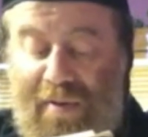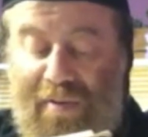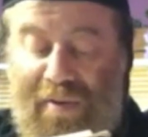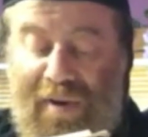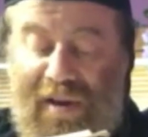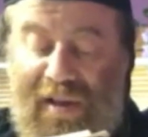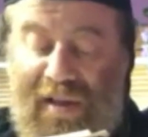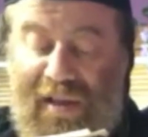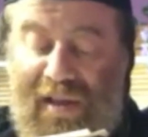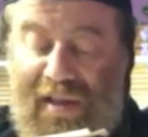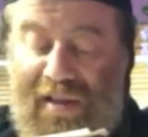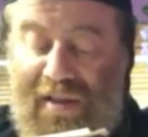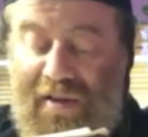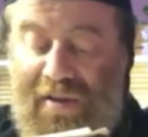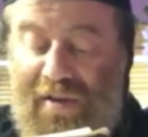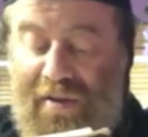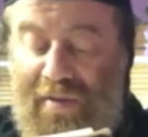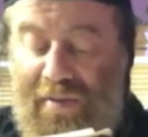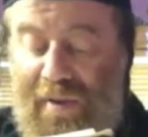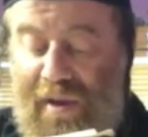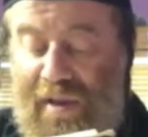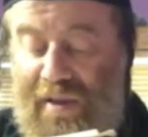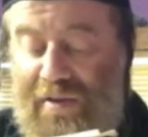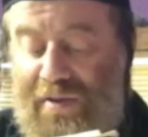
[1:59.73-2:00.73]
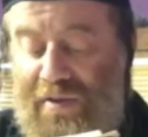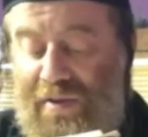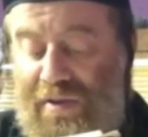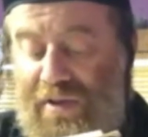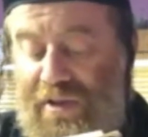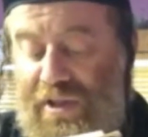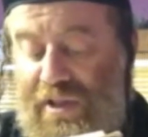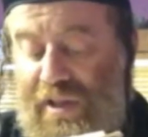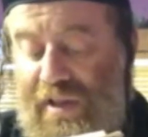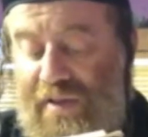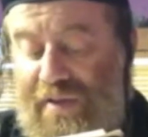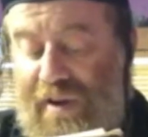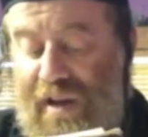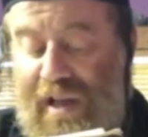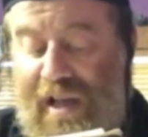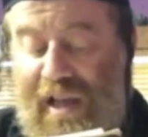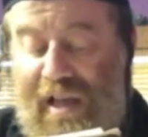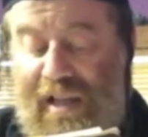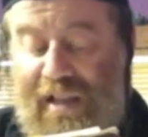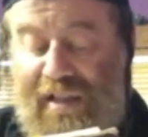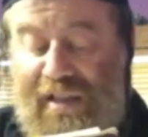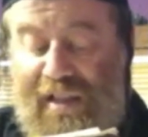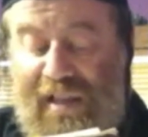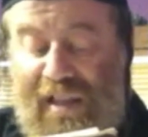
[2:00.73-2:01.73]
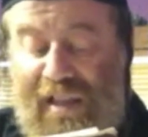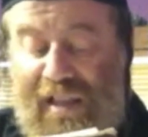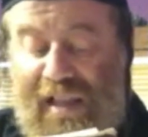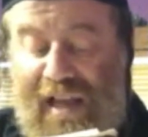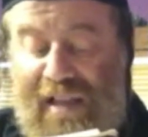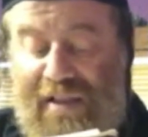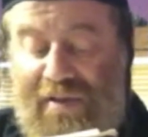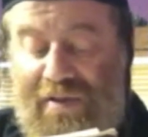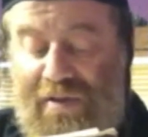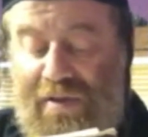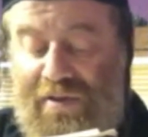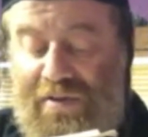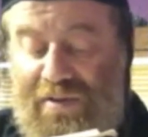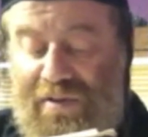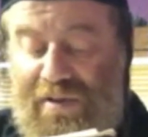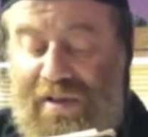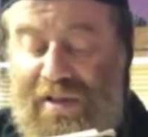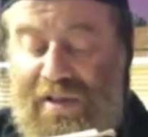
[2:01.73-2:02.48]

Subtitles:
where he went to yeshiva, did not go to